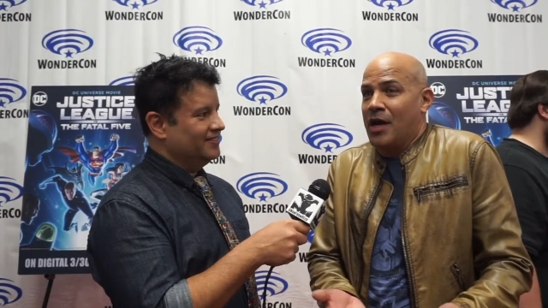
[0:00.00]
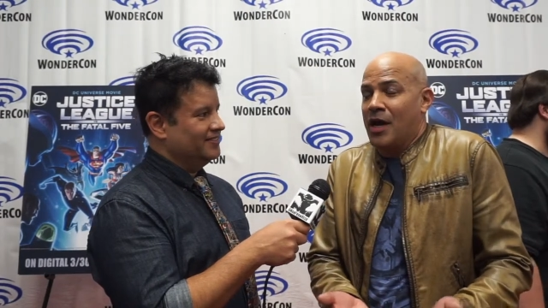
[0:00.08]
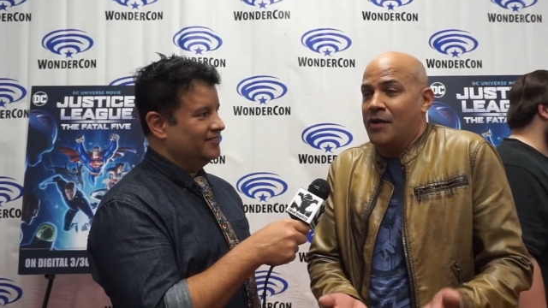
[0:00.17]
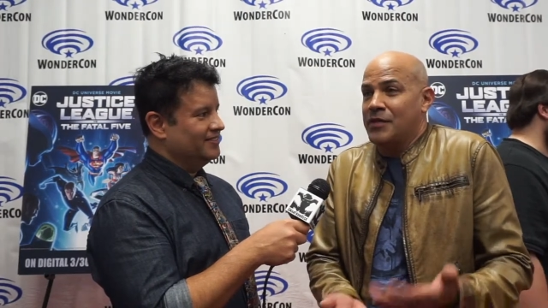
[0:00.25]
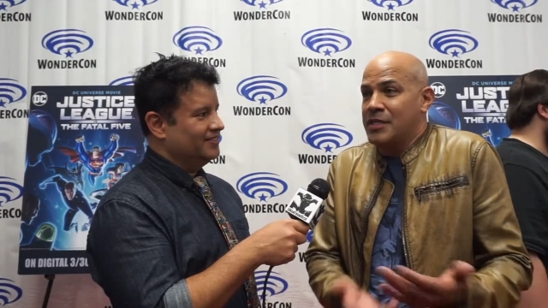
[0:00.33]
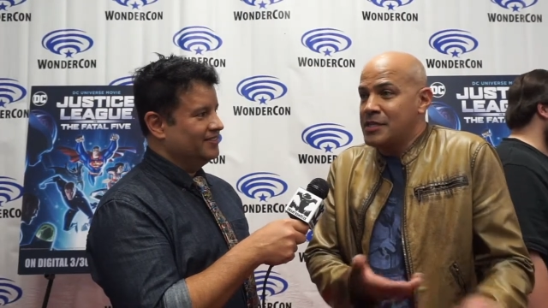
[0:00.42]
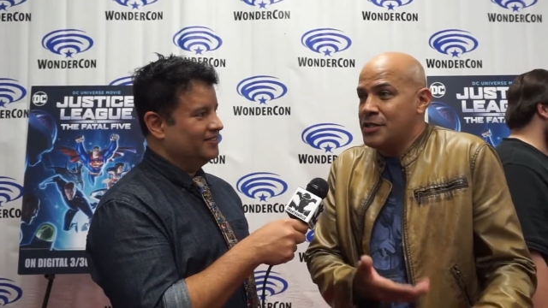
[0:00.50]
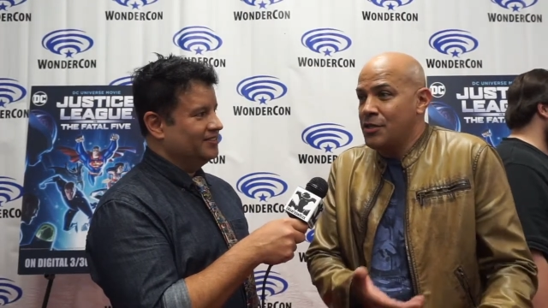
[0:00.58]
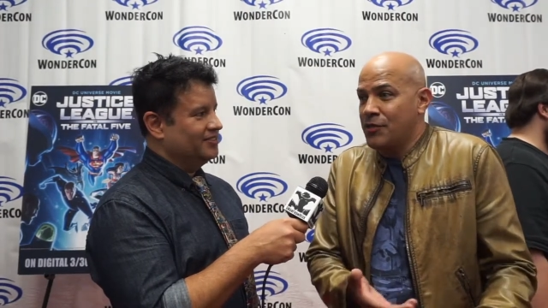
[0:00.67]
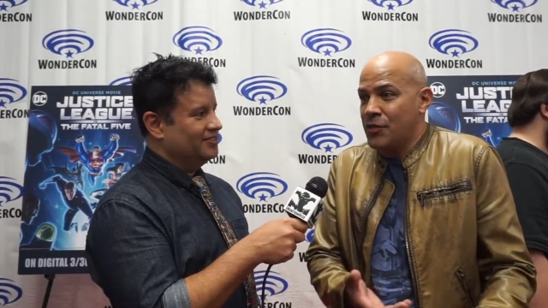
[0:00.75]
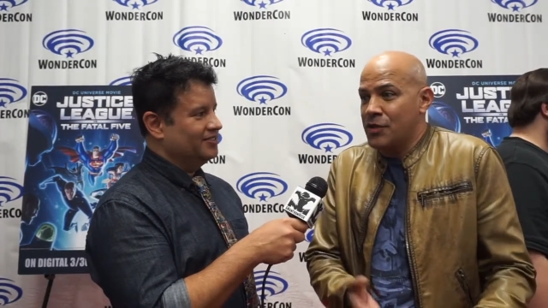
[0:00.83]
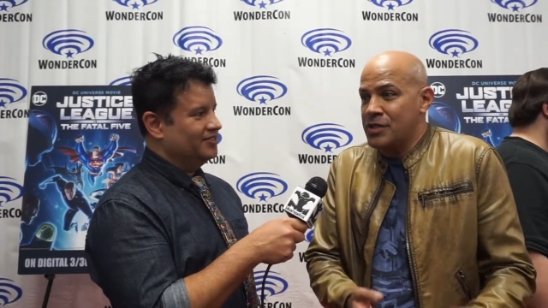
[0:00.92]
Speaker 1: of the DC
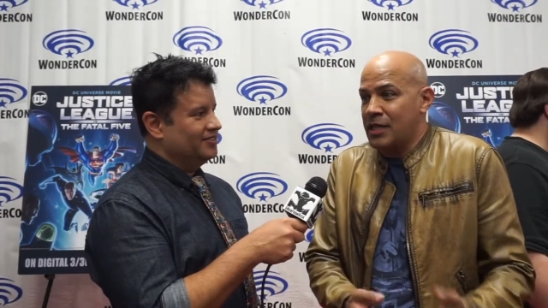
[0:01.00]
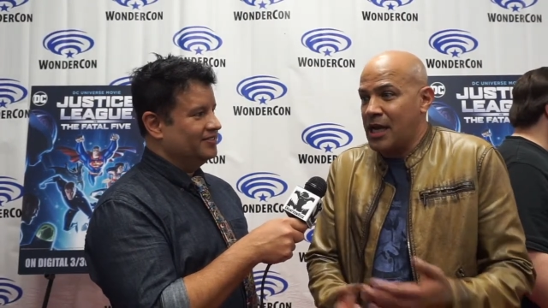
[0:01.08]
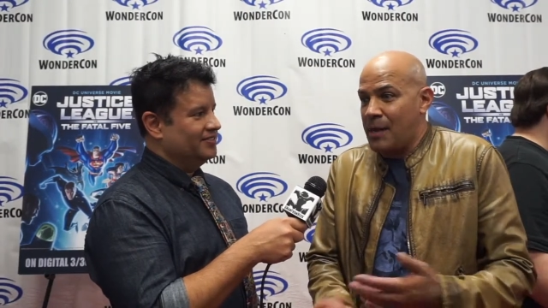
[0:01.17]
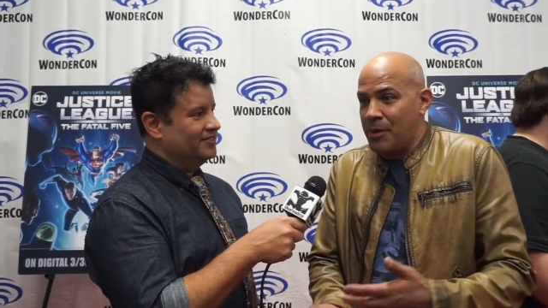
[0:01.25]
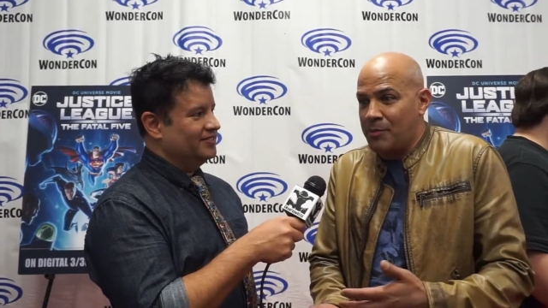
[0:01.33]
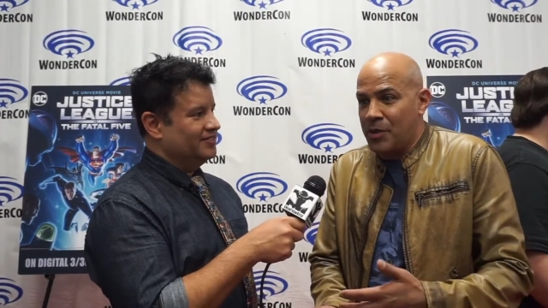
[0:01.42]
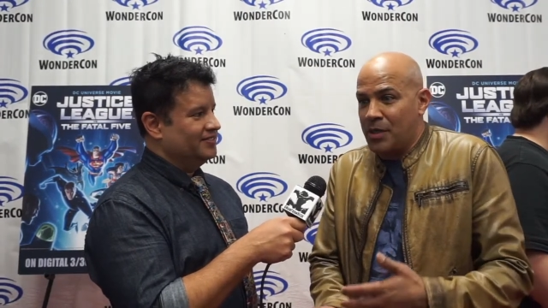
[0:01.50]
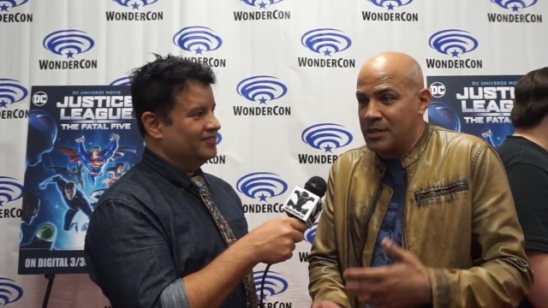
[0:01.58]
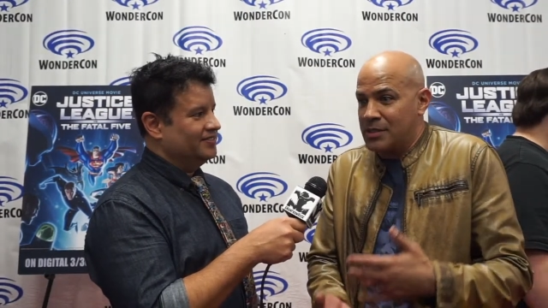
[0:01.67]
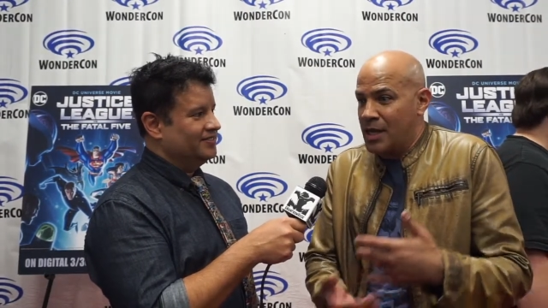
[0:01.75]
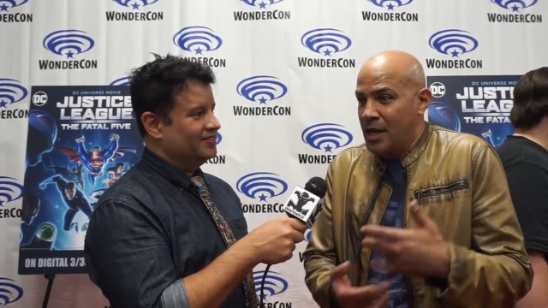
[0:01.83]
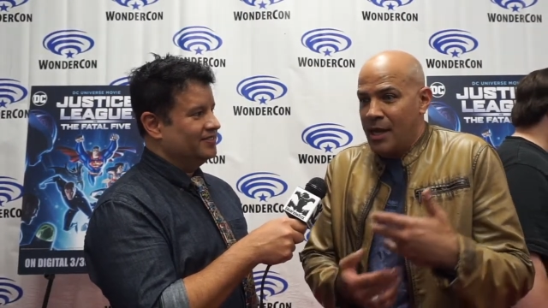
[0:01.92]
universe and comic
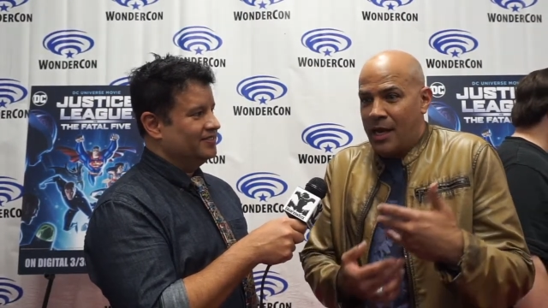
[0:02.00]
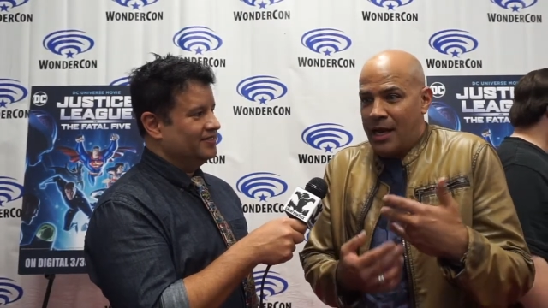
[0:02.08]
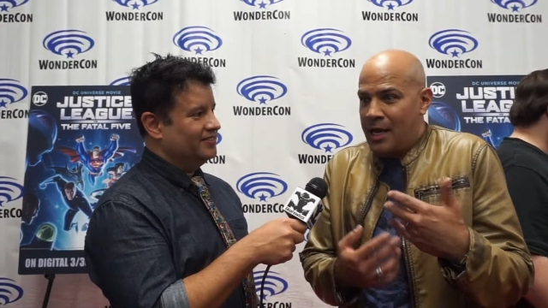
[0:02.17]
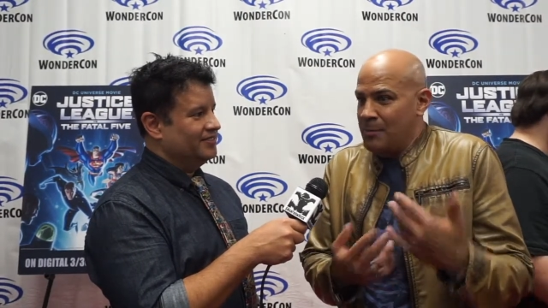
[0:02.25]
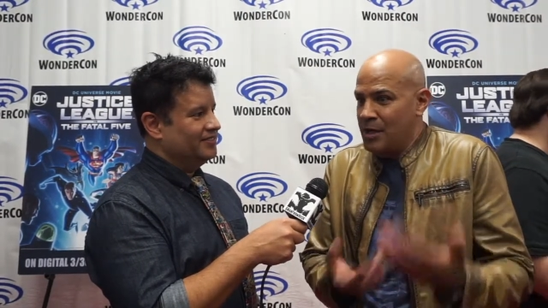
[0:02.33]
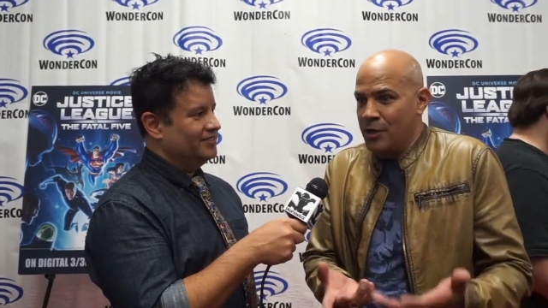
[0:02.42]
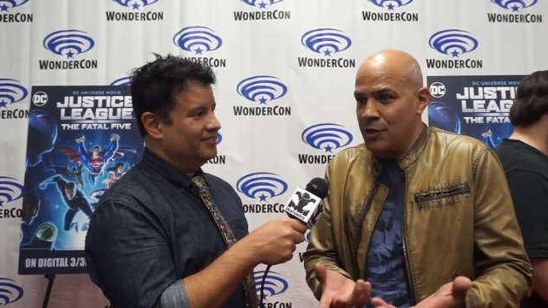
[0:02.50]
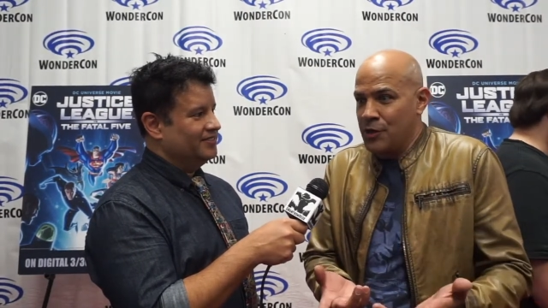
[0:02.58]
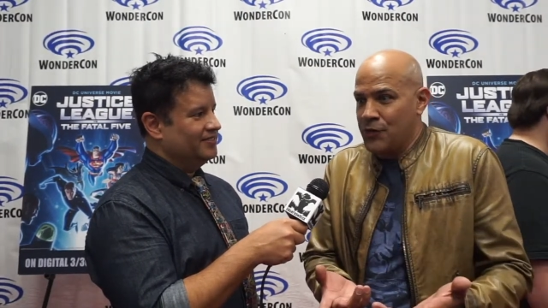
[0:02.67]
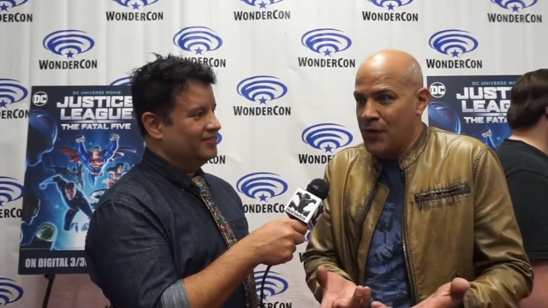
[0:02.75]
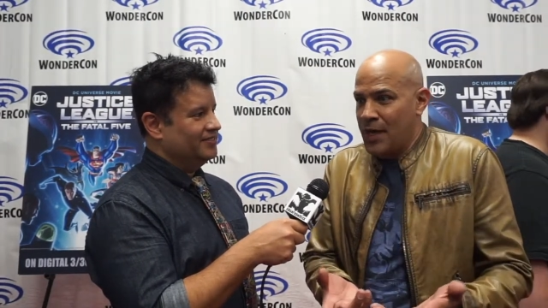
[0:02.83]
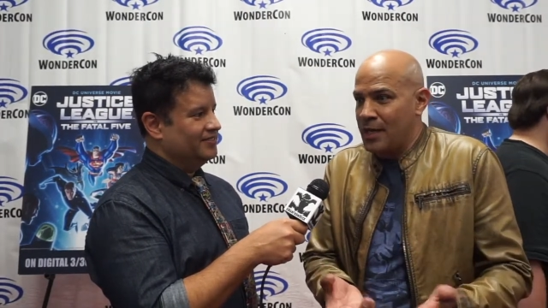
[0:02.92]
books, and I've been a
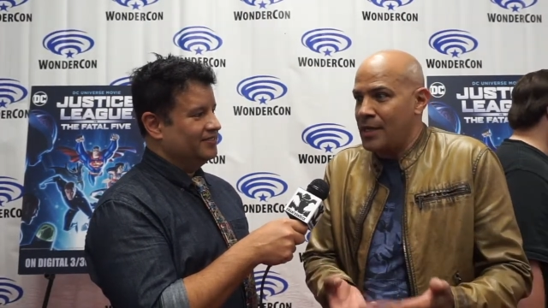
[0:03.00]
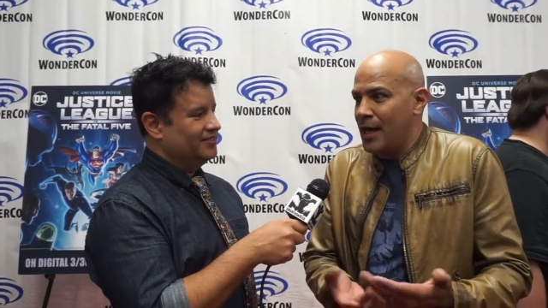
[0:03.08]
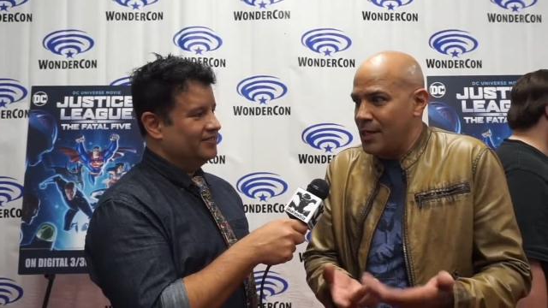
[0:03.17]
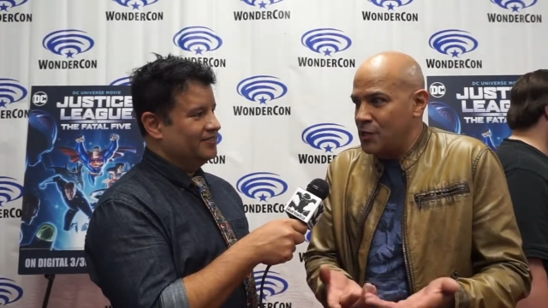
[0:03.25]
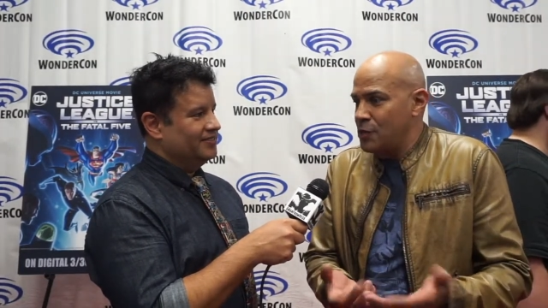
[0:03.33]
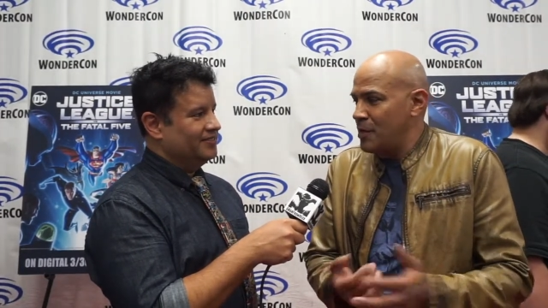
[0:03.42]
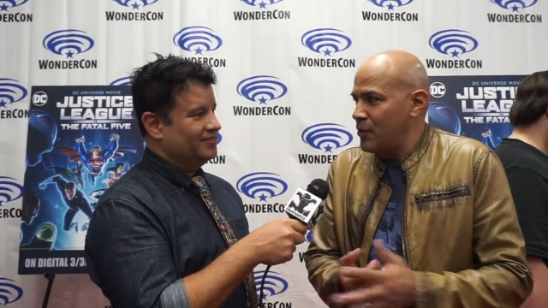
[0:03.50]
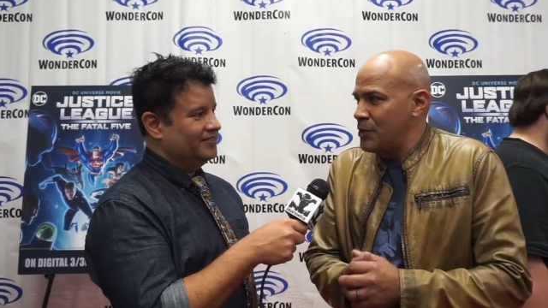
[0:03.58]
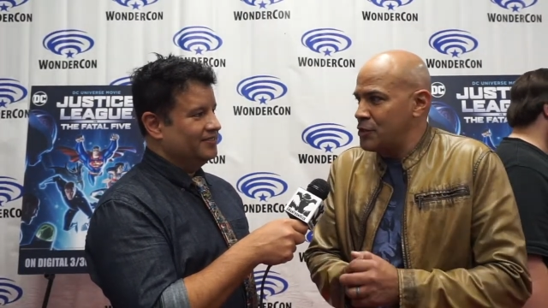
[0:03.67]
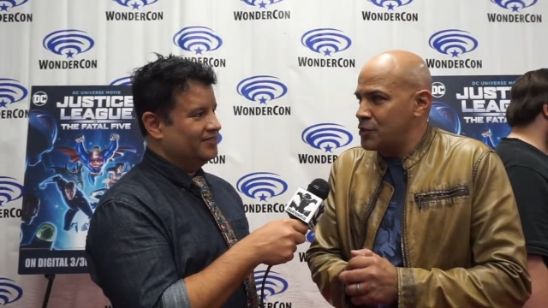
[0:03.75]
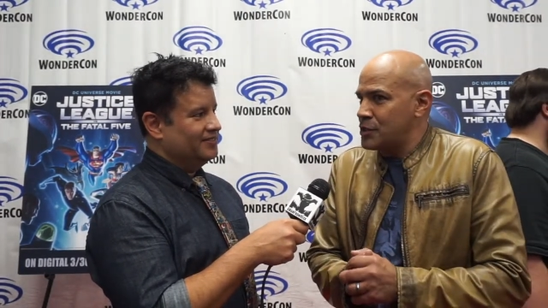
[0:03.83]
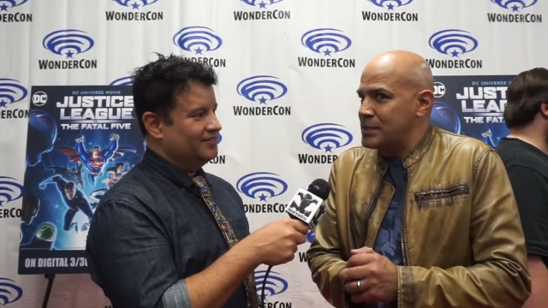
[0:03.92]
huge fan, I had to do my
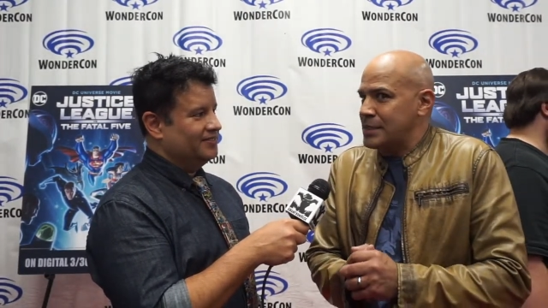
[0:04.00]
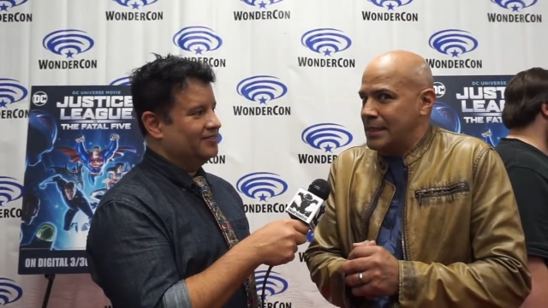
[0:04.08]
research because